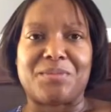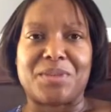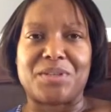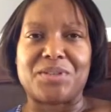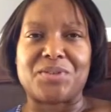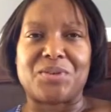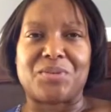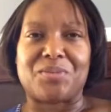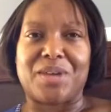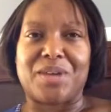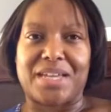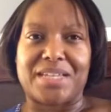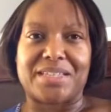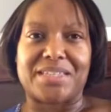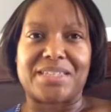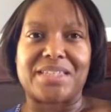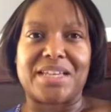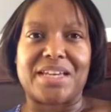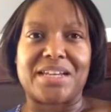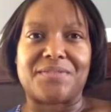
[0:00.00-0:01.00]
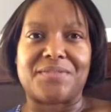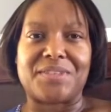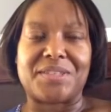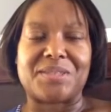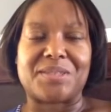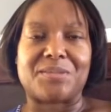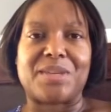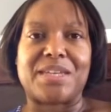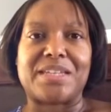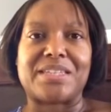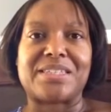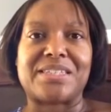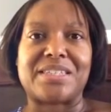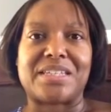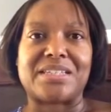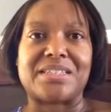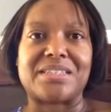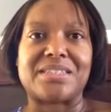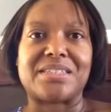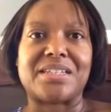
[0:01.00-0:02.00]
mental mindset, if this makes
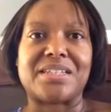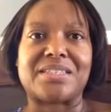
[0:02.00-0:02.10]
sense.